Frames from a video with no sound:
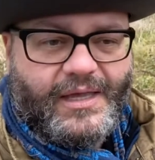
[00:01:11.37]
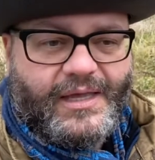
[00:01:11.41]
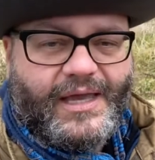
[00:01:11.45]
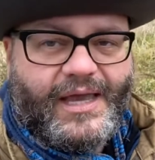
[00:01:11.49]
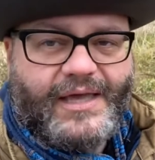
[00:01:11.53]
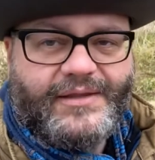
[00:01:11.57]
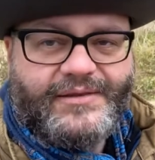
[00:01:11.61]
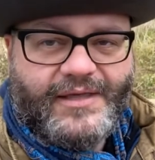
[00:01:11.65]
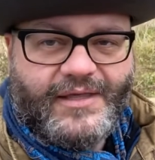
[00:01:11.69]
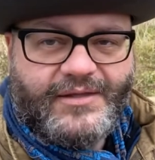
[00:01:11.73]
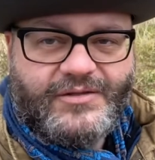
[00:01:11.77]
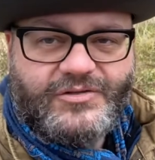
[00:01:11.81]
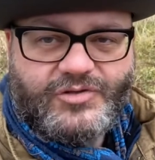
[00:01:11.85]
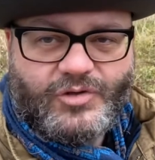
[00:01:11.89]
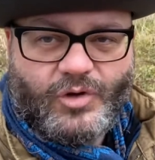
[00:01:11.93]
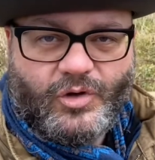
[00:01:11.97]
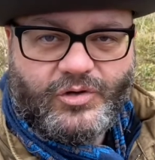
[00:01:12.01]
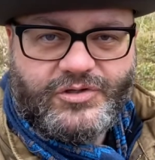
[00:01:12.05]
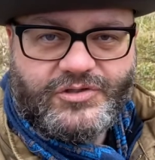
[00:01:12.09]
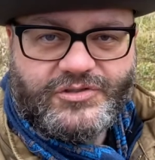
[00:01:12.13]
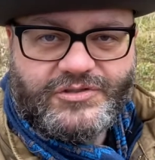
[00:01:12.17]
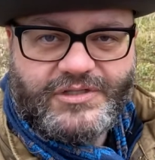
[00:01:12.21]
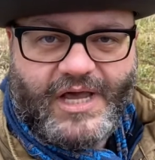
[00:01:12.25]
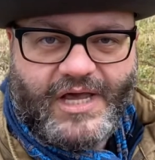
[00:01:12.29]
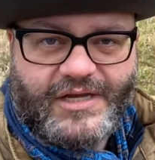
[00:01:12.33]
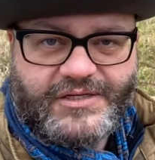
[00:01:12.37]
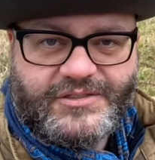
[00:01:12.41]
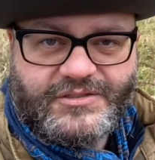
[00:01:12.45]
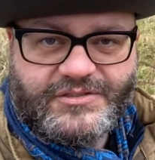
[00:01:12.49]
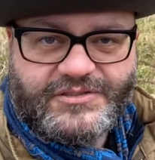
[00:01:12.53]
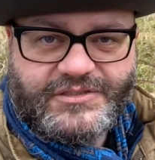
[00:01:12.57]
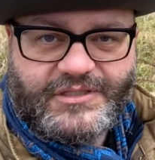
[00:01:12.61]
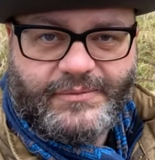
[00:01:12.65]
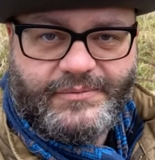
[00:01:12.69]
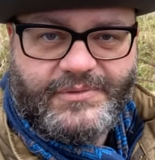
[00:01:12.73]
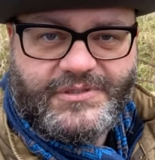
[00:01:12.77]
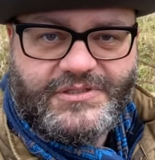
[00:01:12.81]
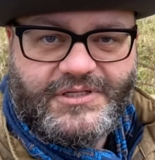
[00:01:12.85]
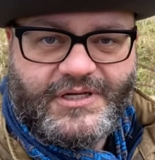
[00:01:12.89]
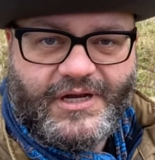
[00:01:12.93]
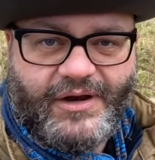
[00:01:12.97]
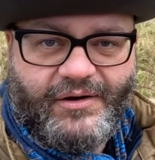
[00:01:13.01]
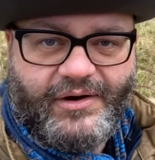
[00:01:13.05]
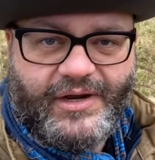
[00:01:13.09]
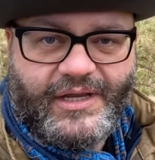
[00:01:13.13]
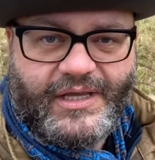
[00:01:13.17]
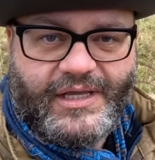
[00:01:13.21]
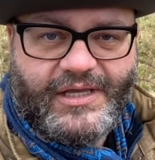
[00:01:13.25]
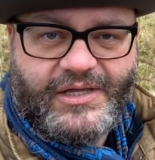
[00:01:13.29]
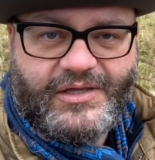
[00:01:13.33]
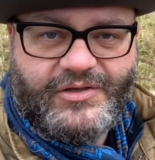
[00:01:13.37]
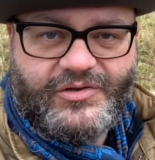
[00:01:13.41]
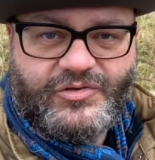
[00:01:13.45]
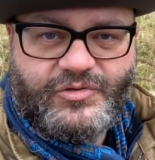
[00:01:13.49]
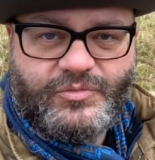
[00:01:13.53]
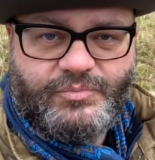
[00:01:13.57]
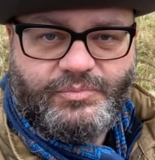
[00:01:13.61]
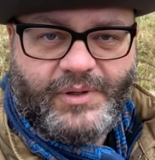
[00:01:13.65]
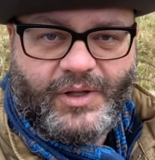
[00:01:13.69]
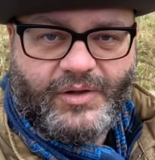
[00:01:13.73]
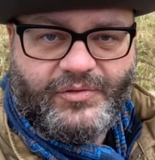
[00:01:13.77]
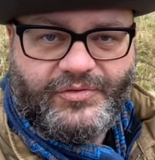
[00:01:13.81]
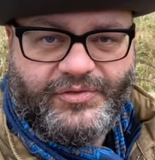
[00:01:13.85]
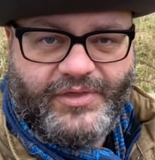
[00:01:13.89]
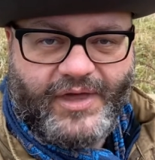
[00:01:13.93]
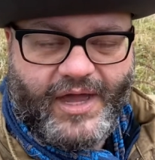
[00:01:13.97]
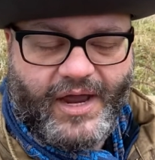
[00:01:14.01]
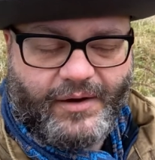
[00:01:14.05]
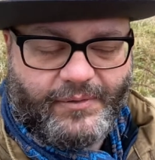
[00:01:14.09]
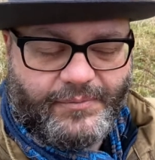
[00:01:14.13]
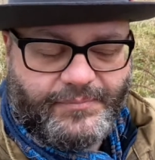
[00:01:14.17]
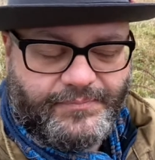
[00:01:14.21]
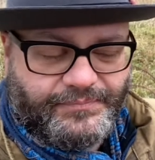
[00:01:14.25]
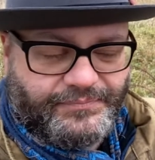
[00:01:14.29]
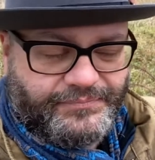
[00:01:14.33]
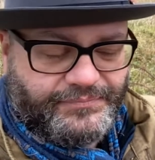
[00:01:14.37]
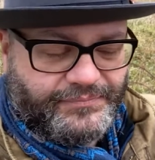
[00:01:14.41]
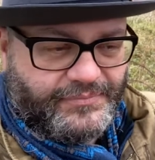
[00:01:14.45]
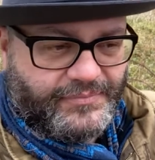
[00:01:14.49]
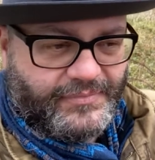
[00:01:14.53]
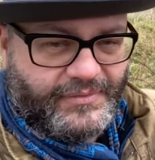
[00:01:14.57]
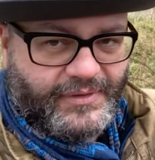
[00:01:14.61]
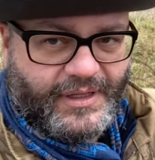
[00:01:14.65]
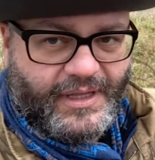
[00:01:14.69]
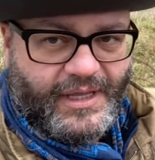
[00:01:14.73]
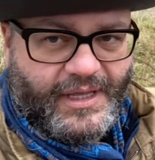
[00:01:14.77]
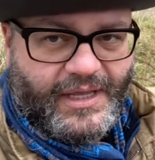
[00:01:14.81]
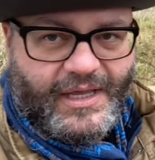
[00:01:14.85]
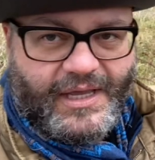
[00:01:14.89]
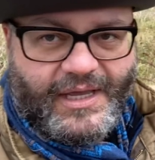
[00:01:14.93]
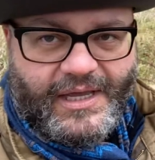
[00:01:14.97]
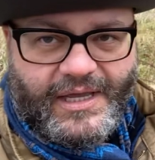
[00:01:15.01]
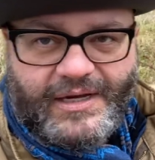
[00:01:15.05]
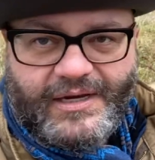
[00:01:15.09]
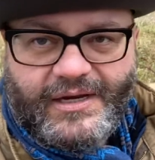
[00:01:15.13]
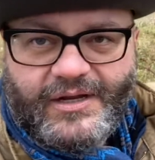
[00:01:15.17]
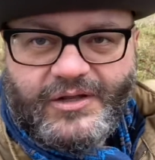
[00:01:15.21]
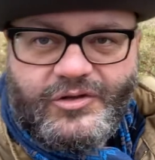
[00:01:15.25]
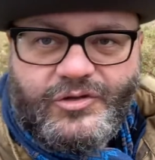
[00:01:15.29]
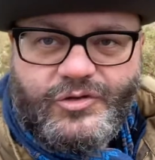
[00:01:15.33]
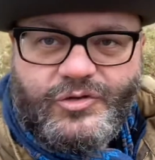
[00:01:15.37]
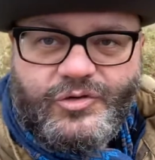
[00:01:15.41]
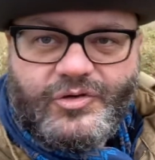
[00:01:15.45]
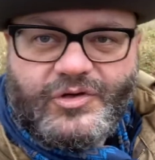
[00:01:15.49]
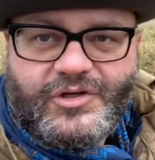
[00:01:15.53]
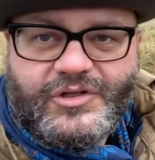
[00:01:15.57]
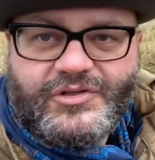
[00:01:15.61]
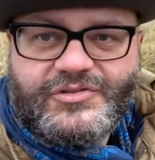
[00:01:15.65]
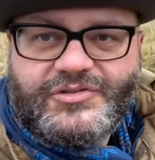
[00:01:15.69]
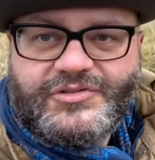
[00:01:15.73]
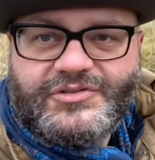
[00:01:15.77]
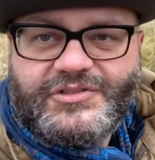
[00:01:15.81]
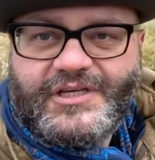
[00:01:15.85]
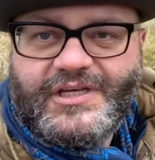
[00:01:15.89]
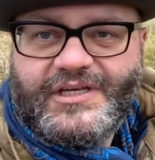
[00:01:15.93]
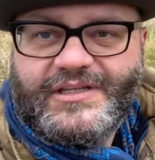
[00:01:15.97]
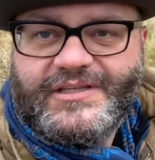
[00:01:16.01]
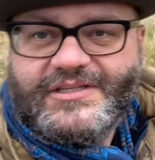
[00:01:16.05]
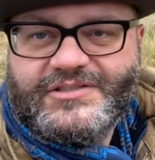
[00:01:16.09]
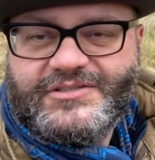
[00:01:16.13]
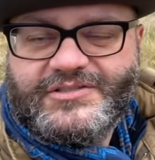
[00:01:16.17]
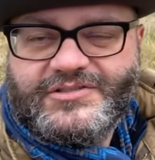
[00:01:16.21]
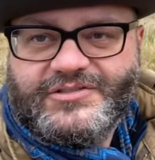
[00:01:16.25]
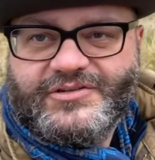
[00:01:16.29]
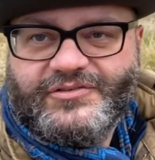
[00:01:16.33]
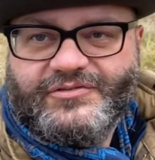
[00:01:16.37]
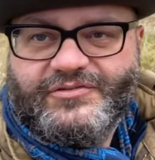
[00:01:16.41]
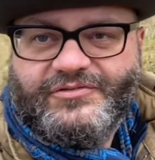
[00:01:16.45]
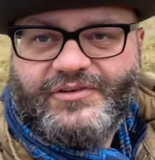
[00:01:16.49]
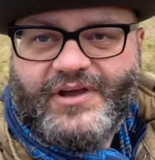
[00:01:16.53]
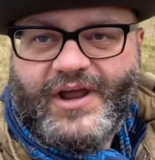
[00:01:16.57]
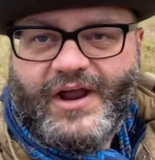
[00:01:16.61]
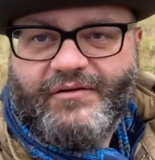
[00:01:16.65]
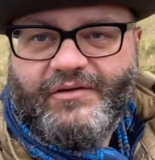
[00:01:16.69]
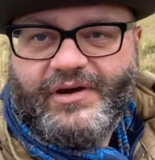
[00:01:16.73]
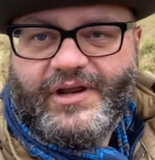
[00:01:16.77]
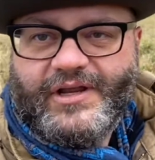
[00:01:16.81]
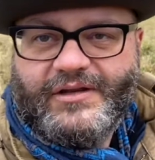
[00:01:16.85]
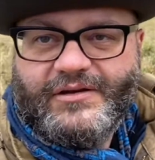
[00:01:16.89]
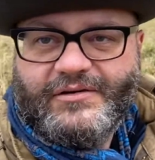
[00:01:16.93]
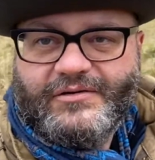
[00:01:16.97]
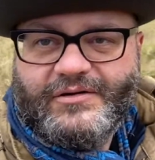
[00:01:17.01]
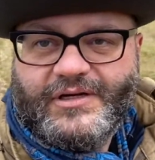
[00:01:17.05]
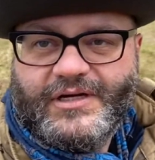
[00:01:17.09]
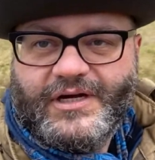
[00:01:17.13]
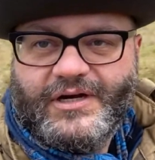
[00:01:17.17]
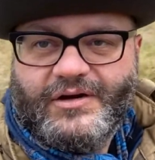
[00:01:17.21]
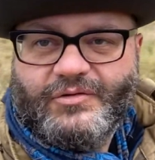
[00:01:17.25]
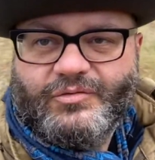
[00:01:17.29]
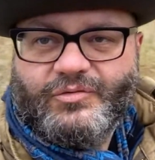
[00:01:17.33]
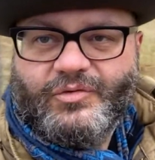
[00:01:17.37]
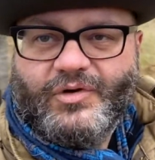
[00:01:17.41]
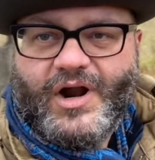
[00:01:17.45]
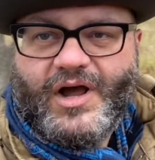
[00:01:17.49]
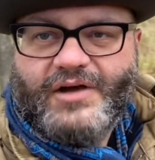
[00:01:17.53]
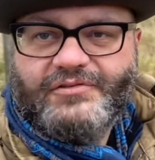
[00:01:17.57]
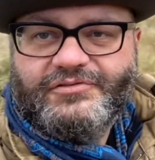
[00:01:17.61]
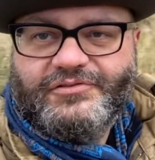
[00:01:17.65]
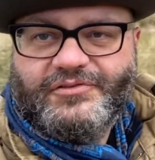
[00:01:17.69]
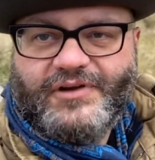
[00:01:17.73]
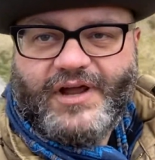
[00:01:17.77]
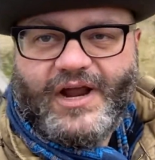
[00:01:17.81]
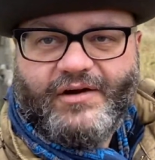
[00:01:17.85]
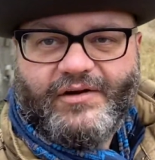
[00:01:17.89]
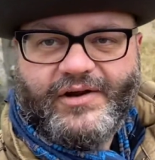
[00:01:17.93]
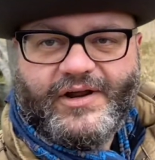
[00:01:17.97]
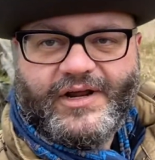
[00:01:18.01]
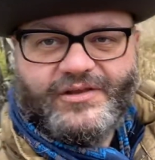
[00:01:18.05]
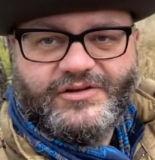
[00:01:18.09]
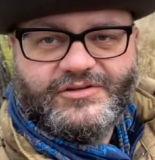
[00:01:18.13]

And then Soldiers National Cemetery is built there. Now, you can see this is a very, rough area.